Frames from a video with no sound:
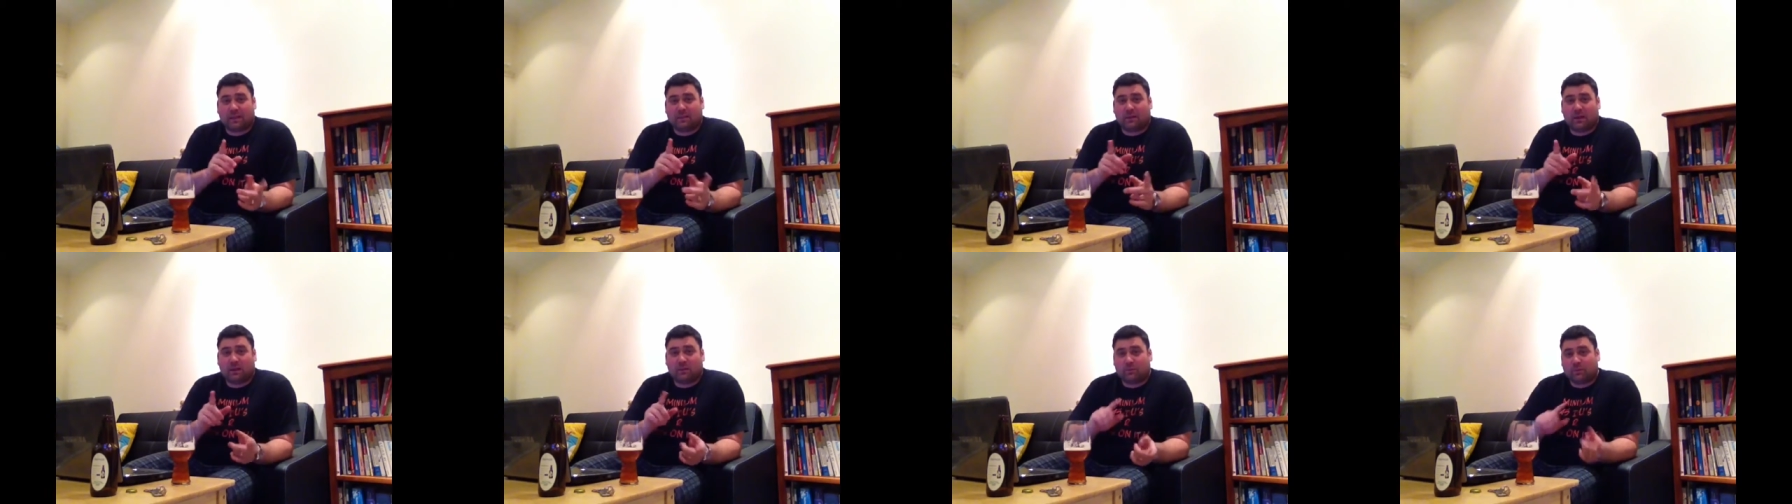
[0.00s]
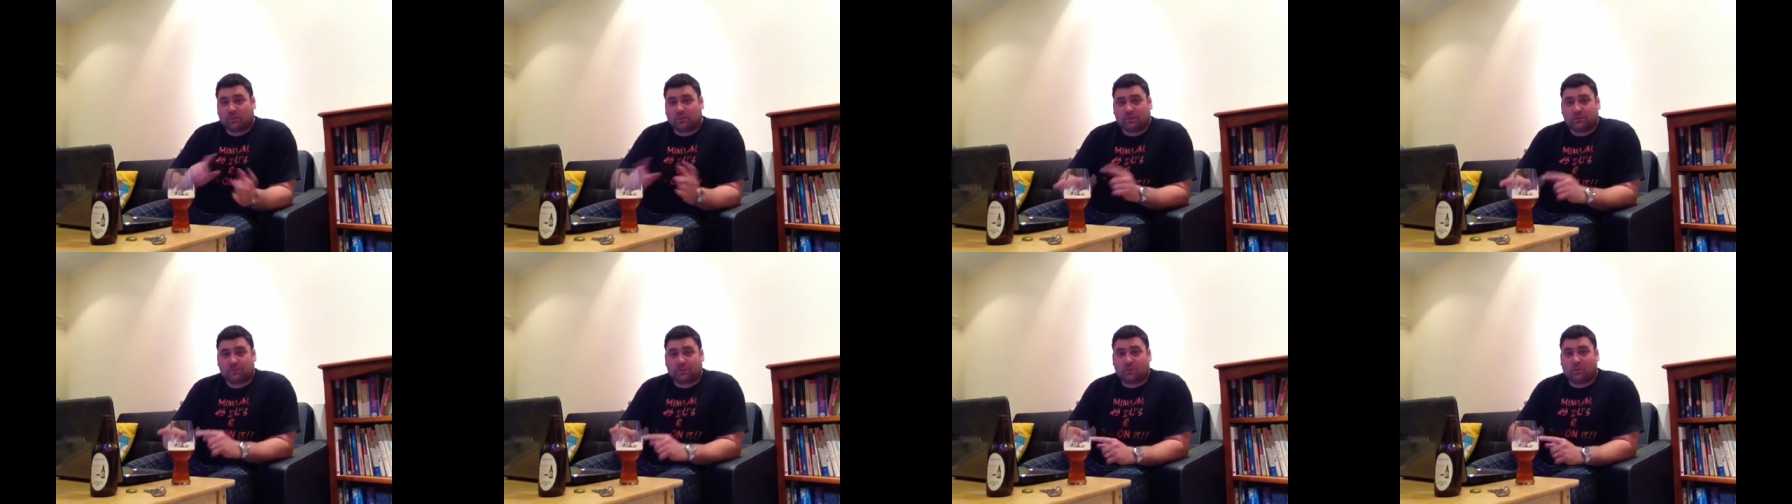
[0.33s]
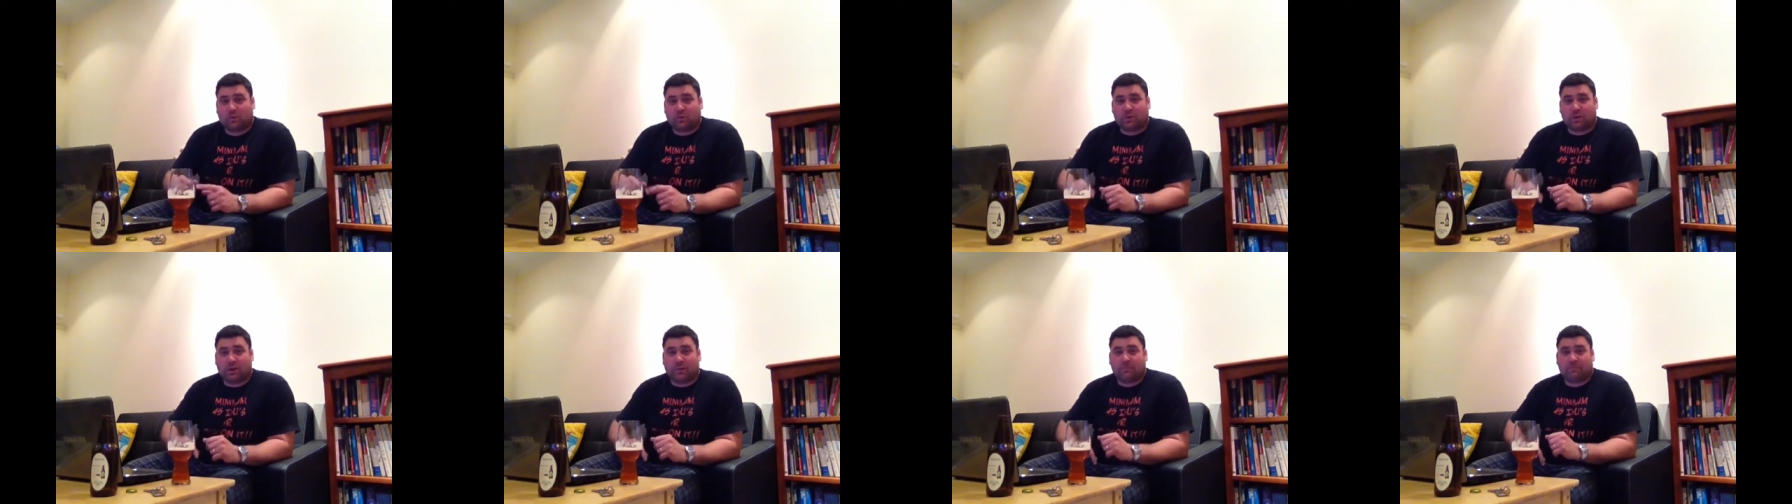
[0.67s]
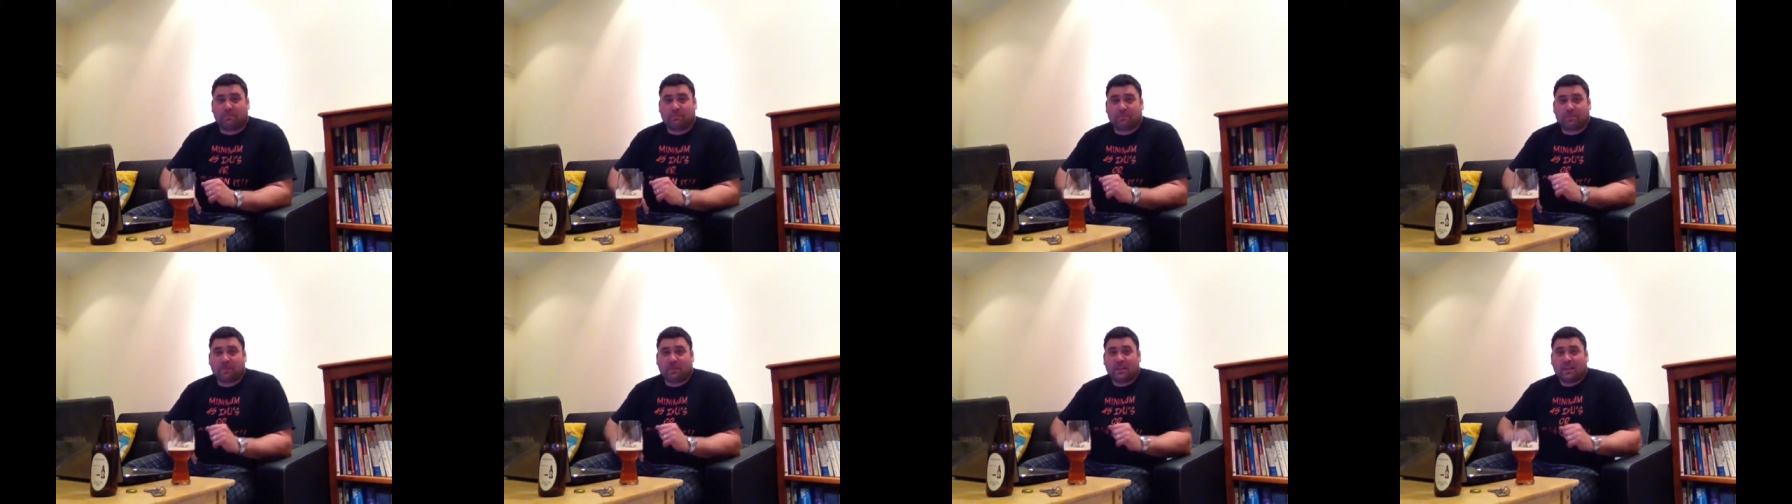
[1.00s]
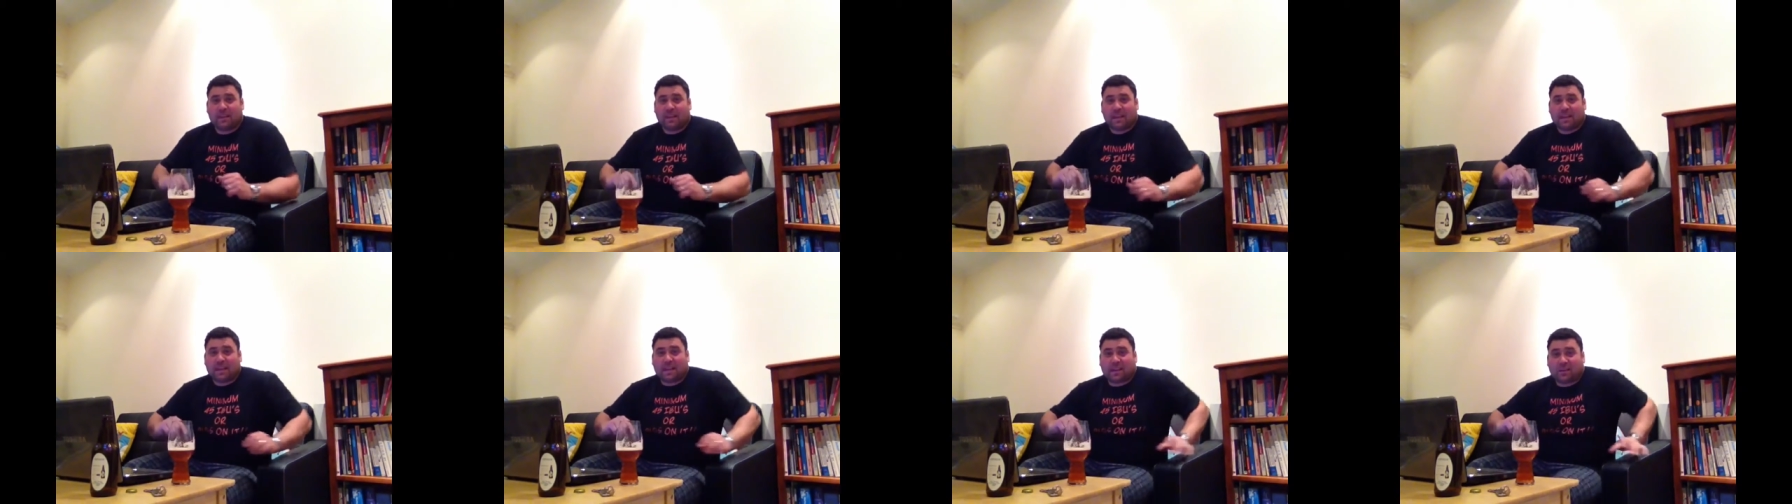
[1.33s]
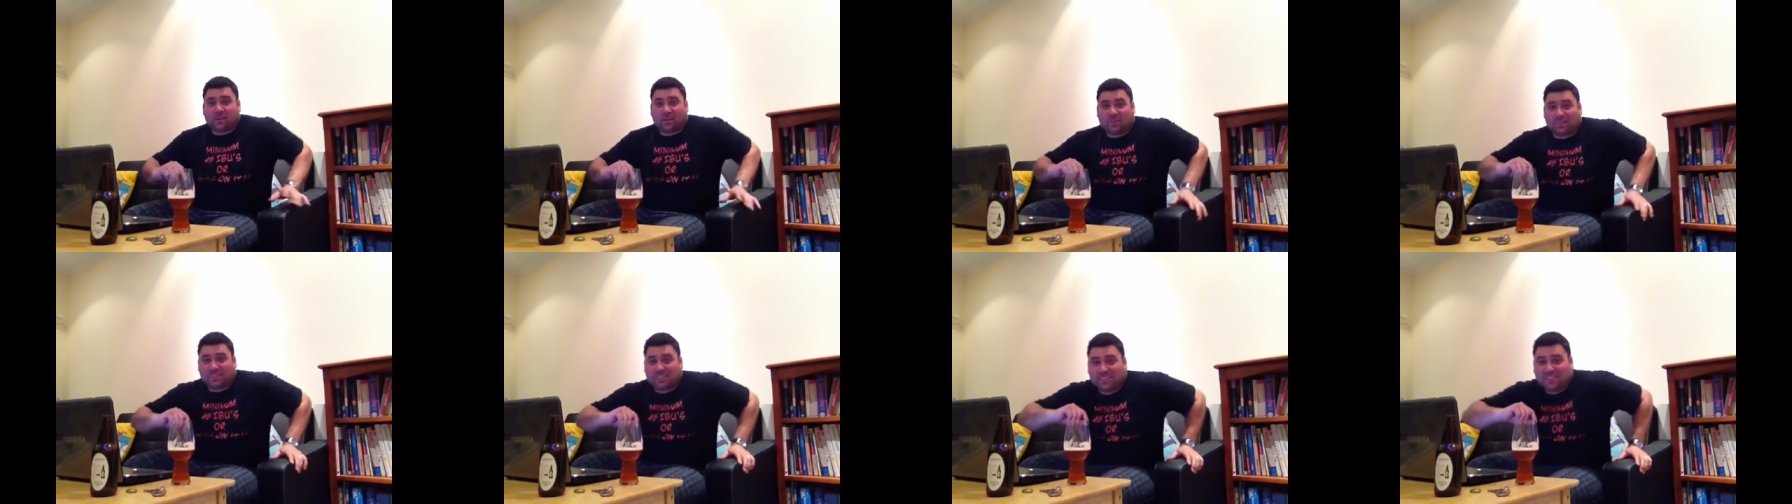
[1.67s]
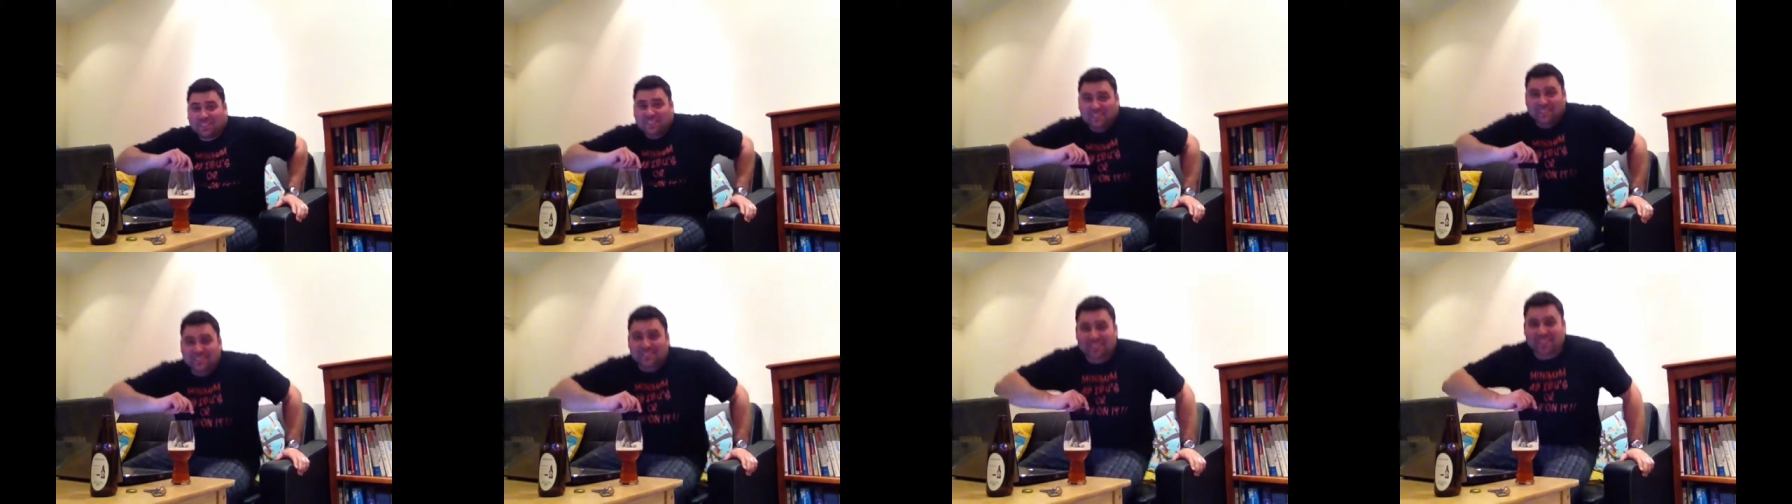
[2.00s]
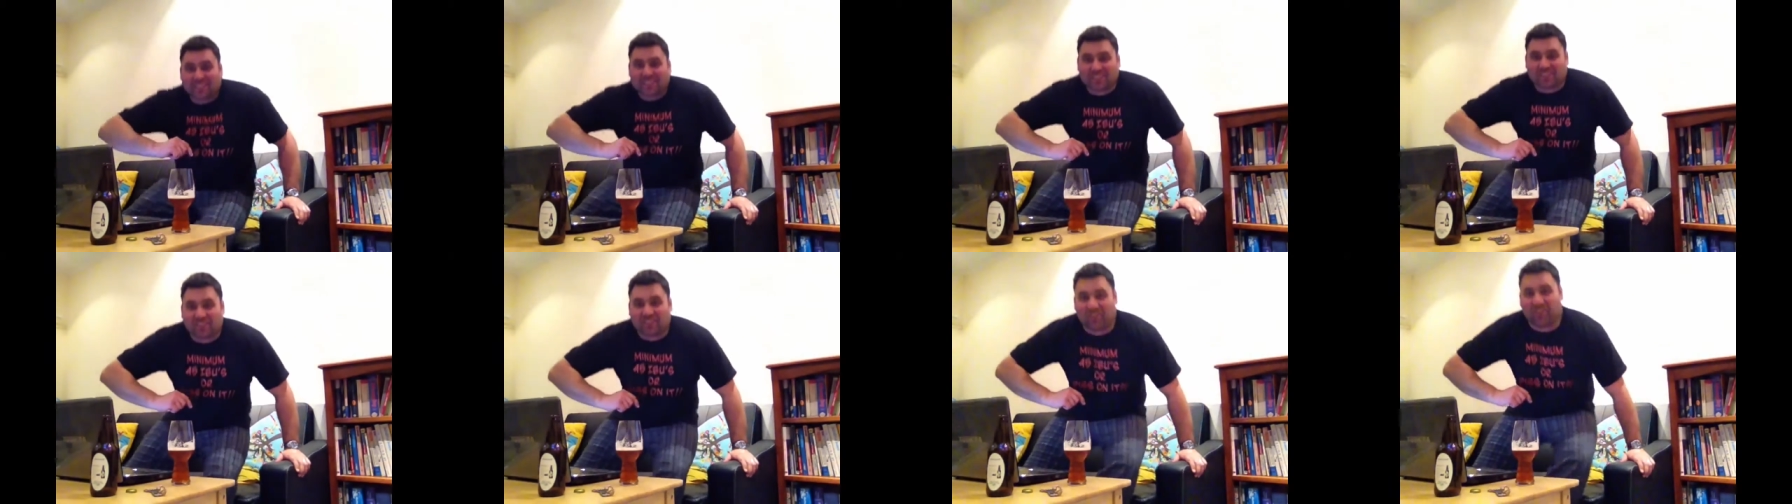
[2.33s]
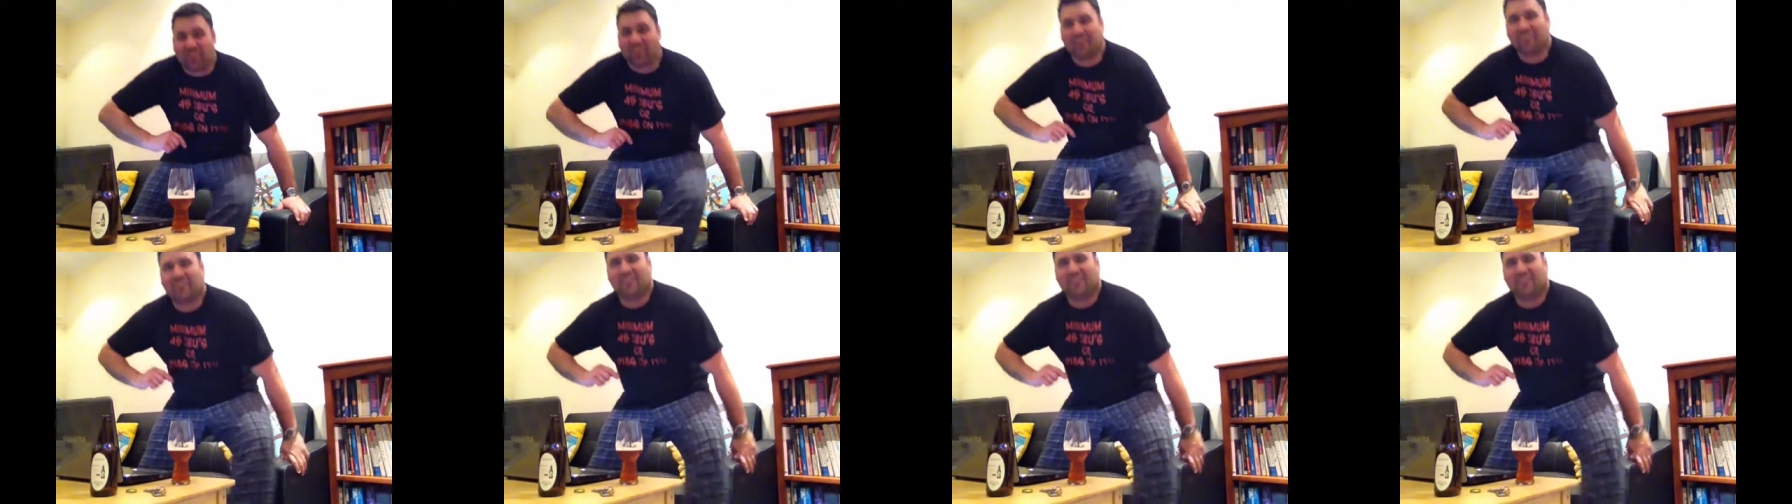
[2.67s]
anyway once I've scored her up. Okay, guys, see you soon.